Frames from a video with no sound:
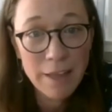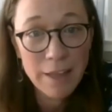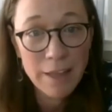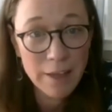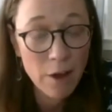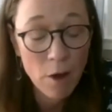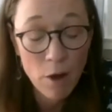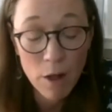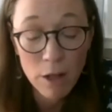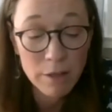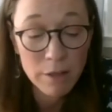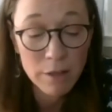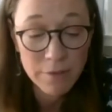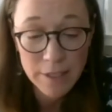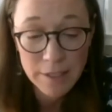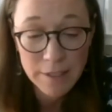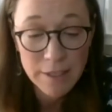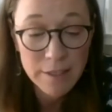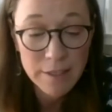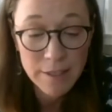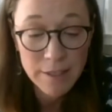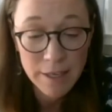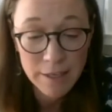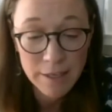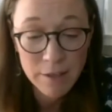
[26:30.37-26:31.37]
I think, all of us
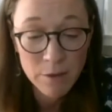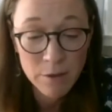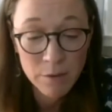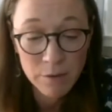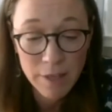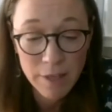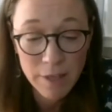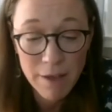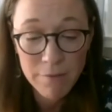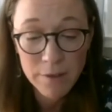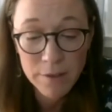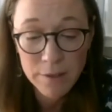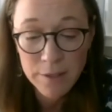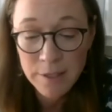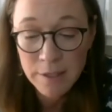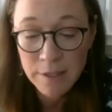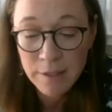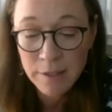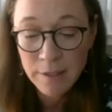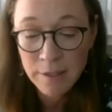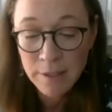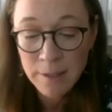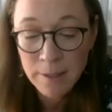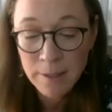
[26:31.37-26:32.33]
has hit new levels.